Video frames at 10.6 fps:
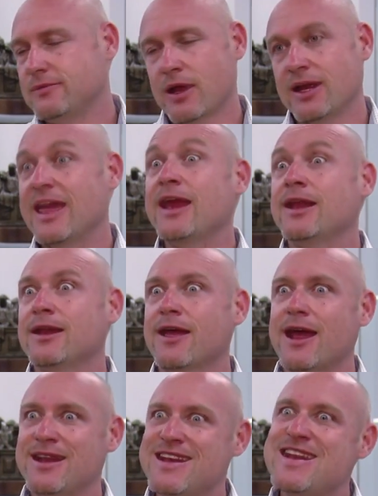and again,
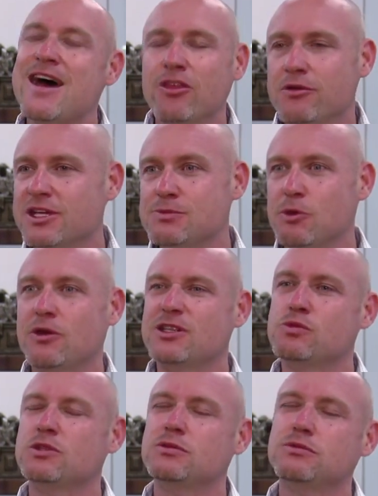another
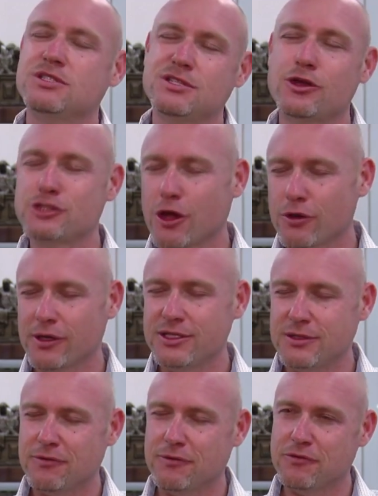experience which was so totally
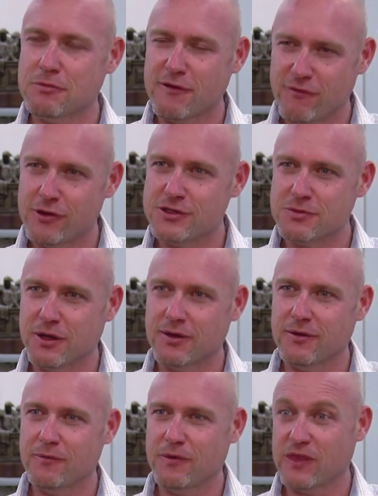different from my first one
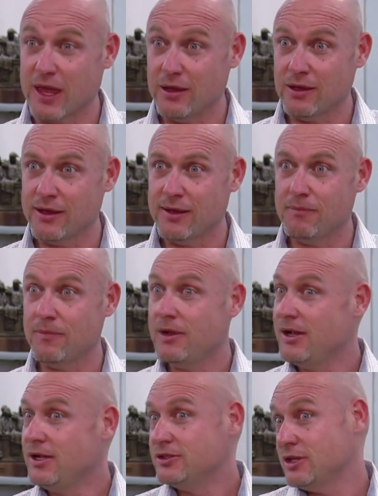with the LLM.
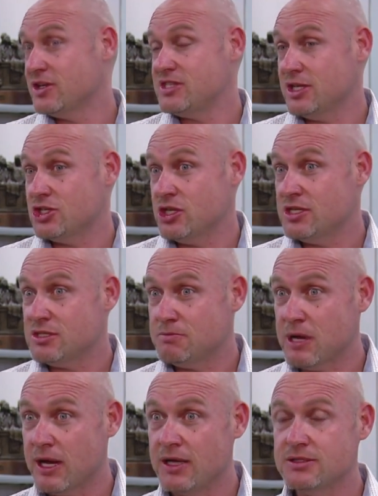You know, 6 years had
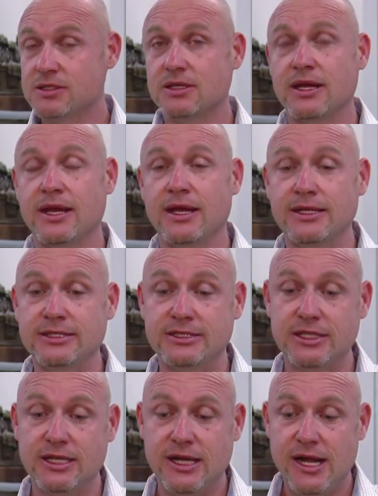passed,
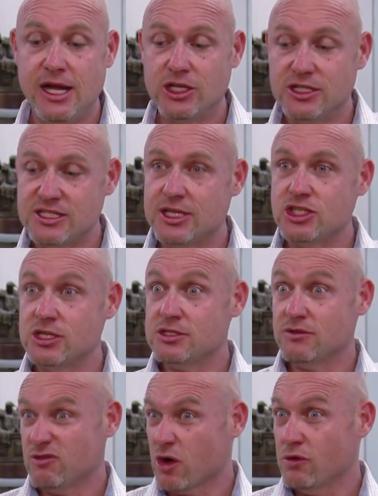and 6 years
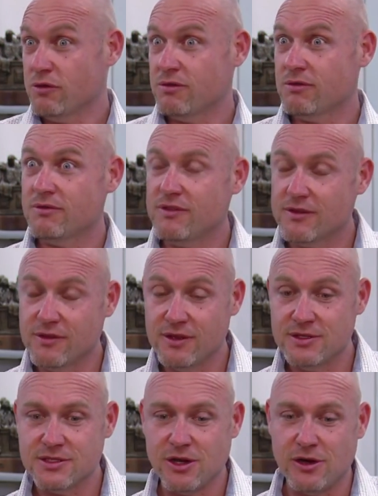of growth, 6
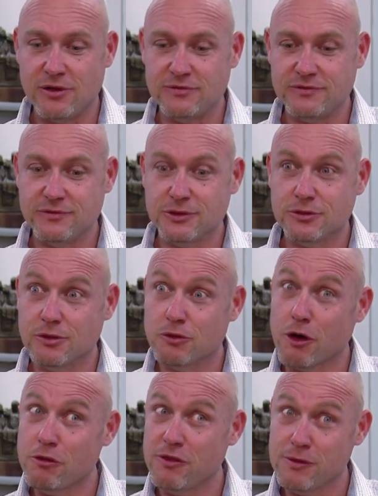years of
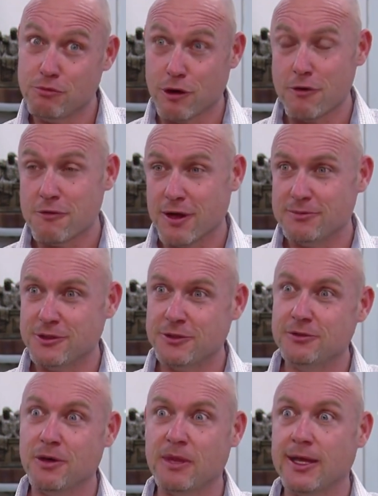growth in the program
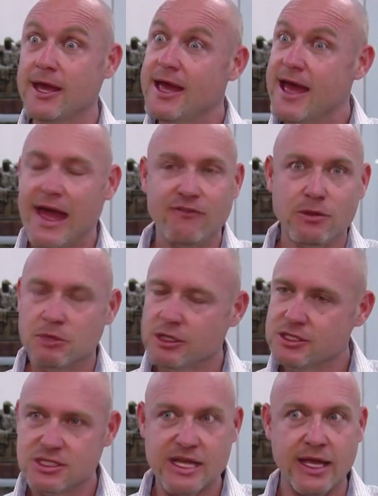too. I mean, having
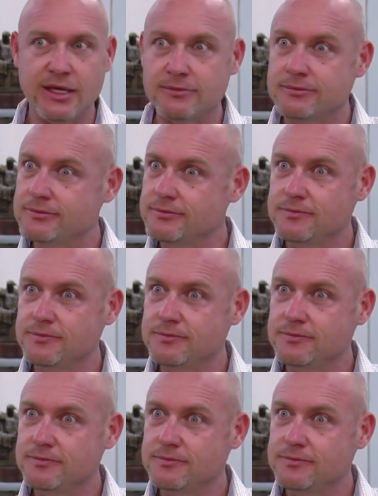Melissa Tatum